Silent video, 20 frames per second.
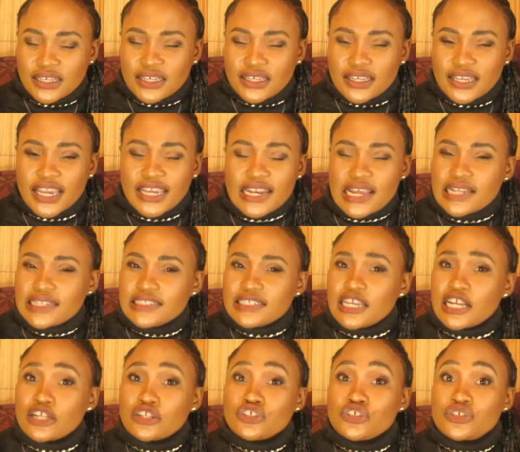can I
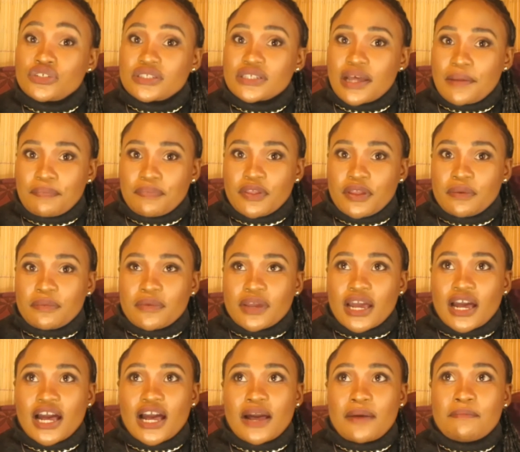tell you something?
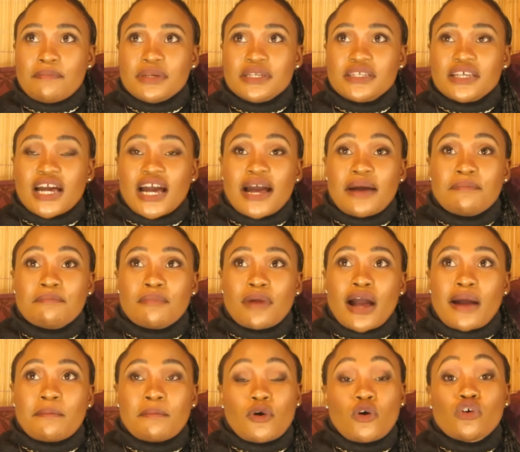
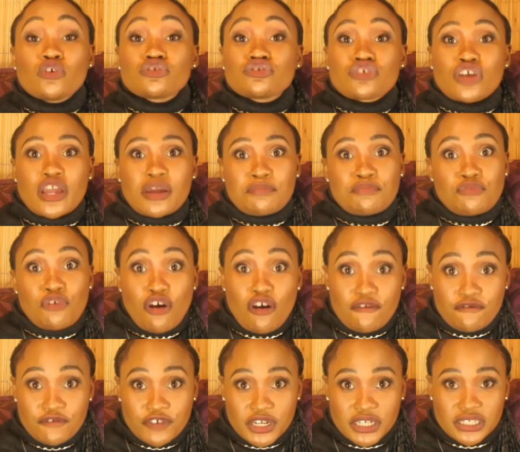I'm also a
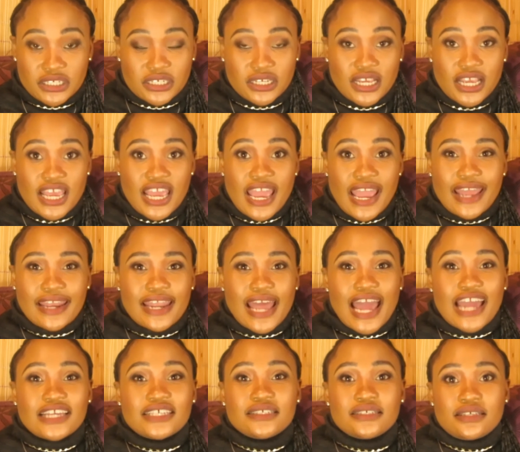prophet and
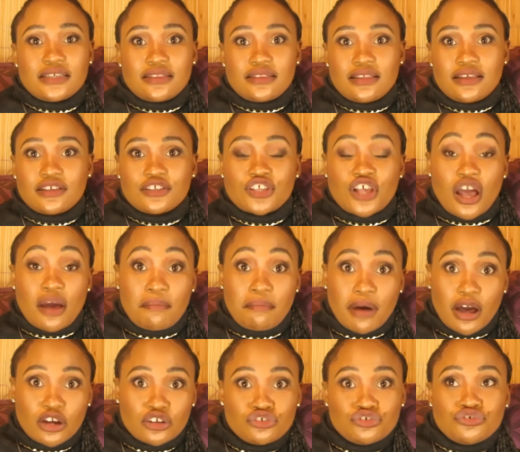I see things
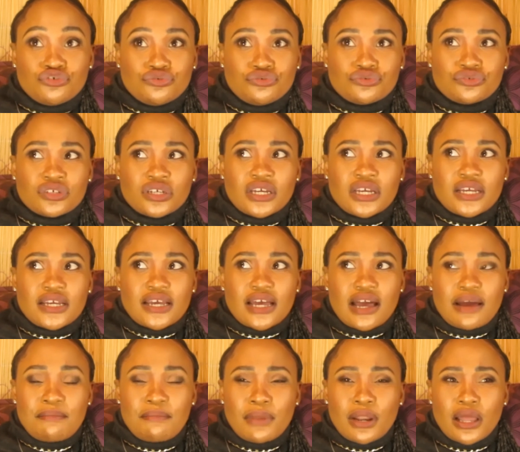about you.
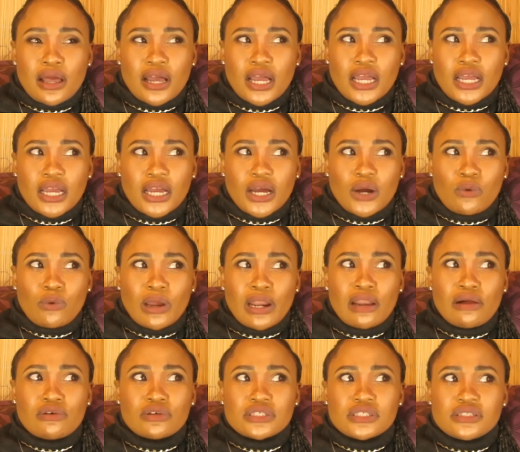I'm like, well,
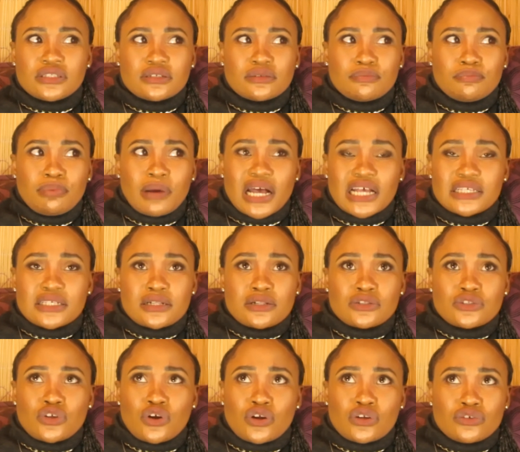I was still
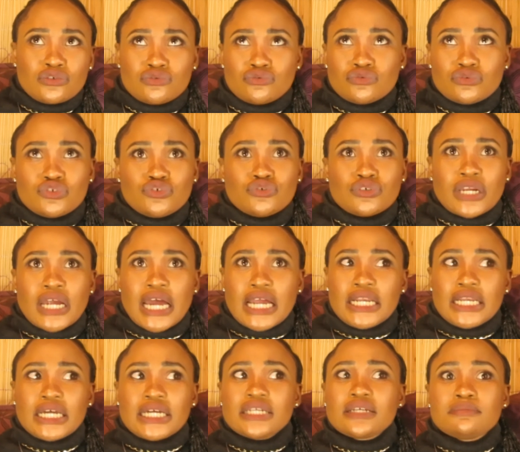puzzled on should I
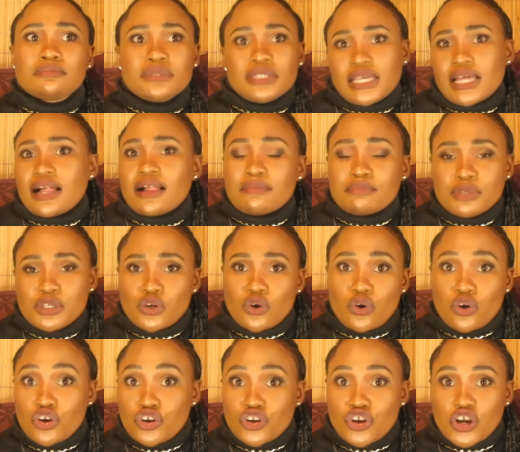let him tell me
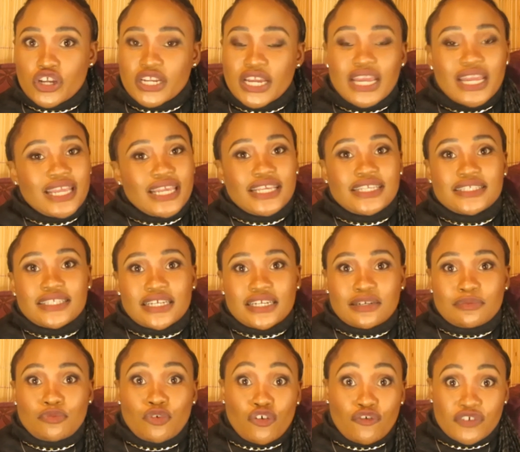or not. He
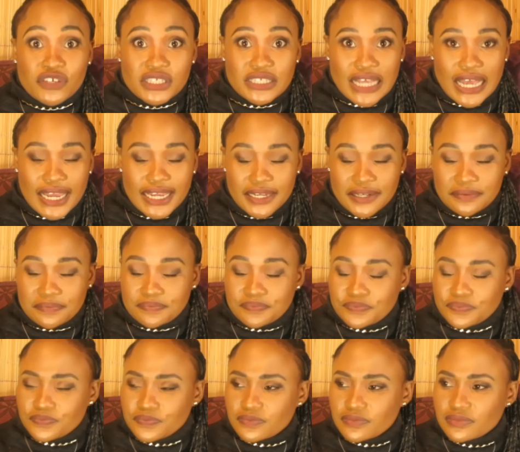started prophesying
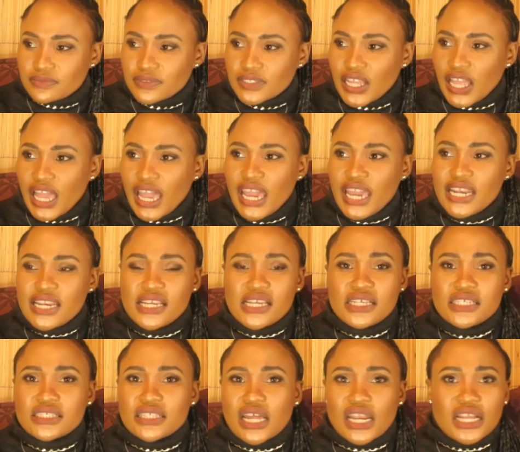and he
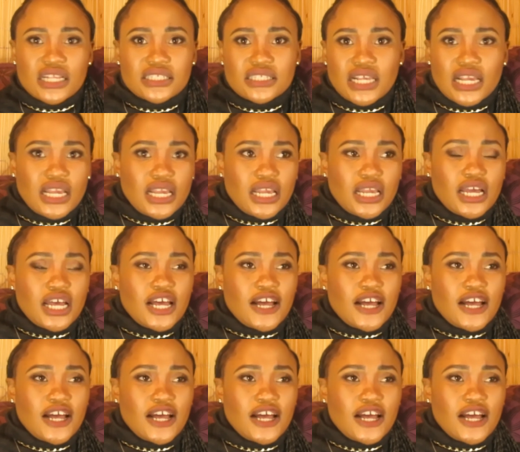started saying,